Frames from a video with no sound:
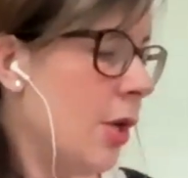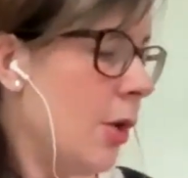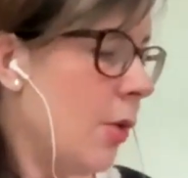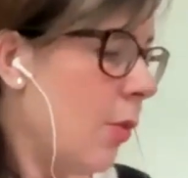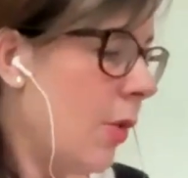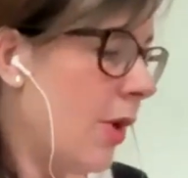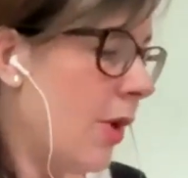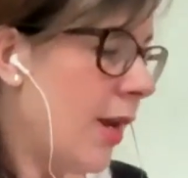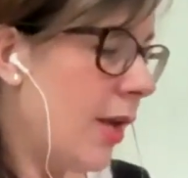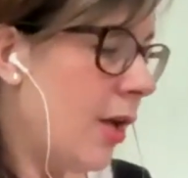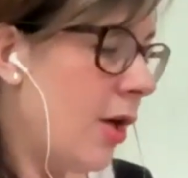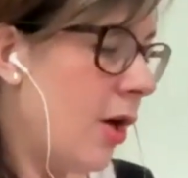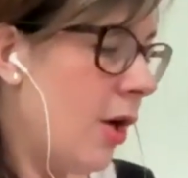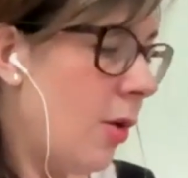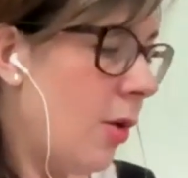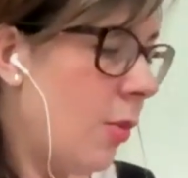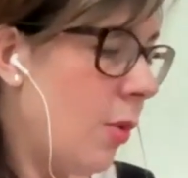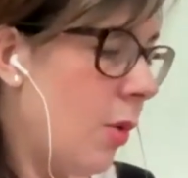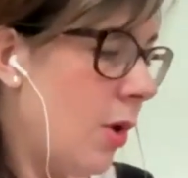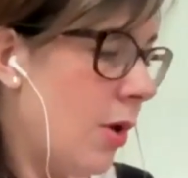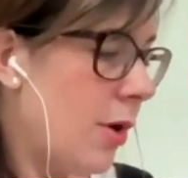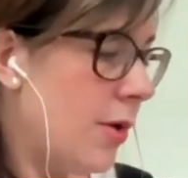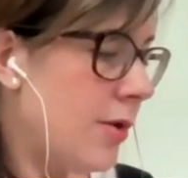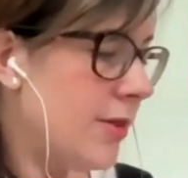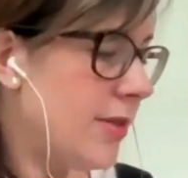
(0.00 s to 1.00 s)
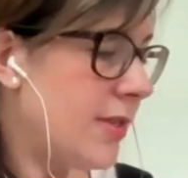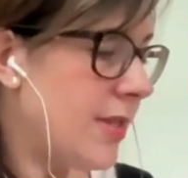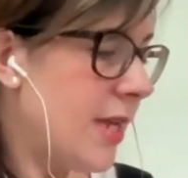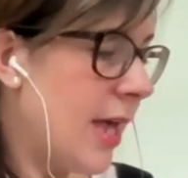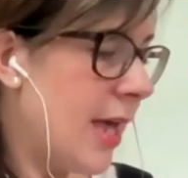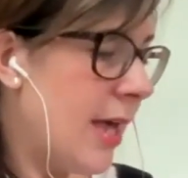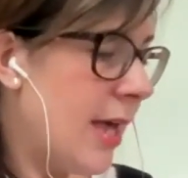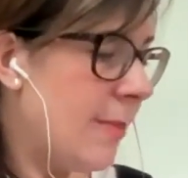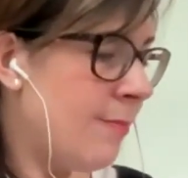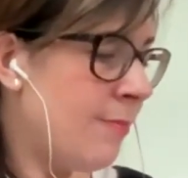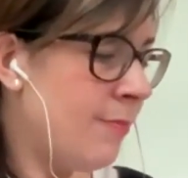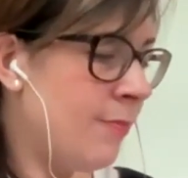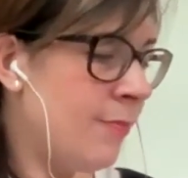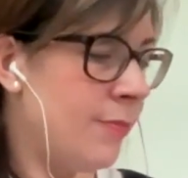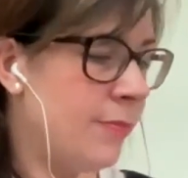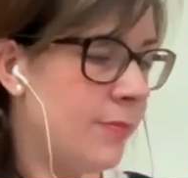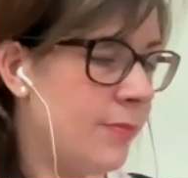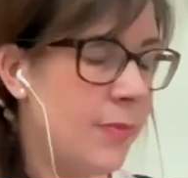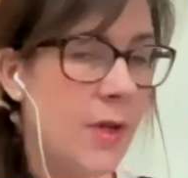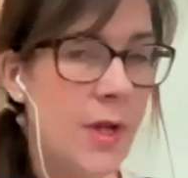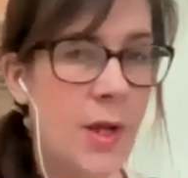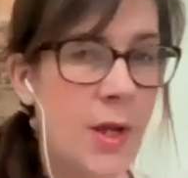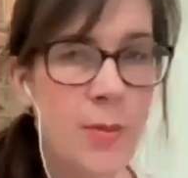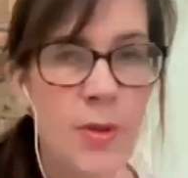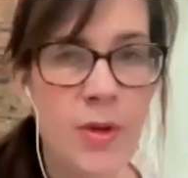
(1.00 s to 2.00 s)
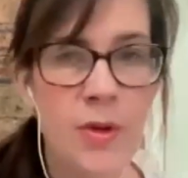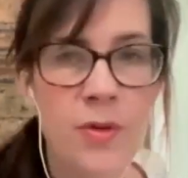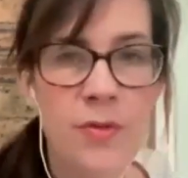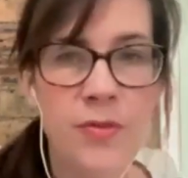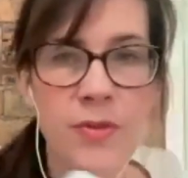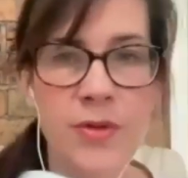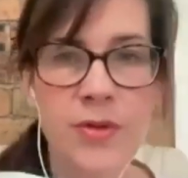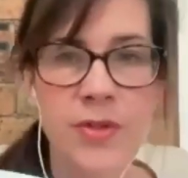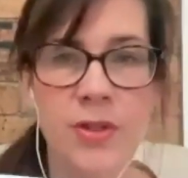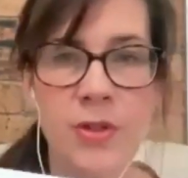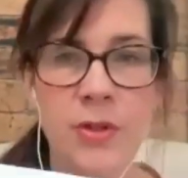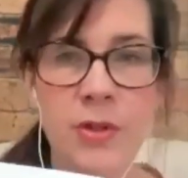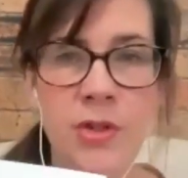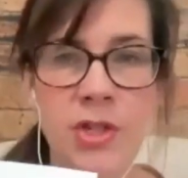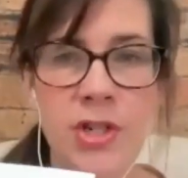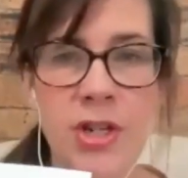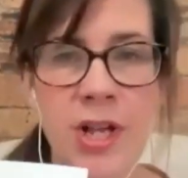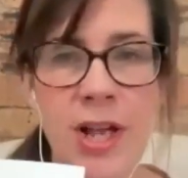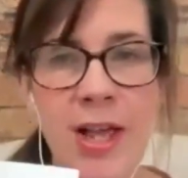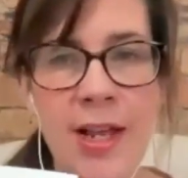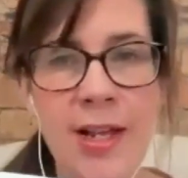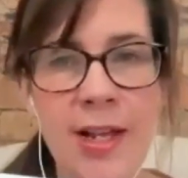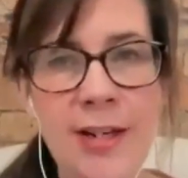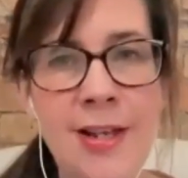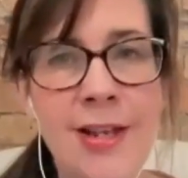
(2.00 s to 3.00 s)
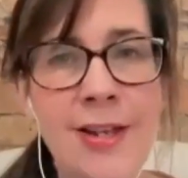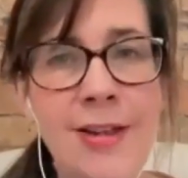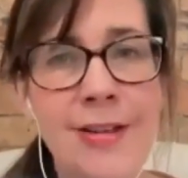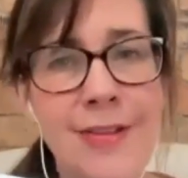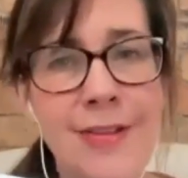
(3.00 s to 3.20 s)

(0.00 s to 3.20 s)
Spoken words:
what I got was a beautiful sunshine.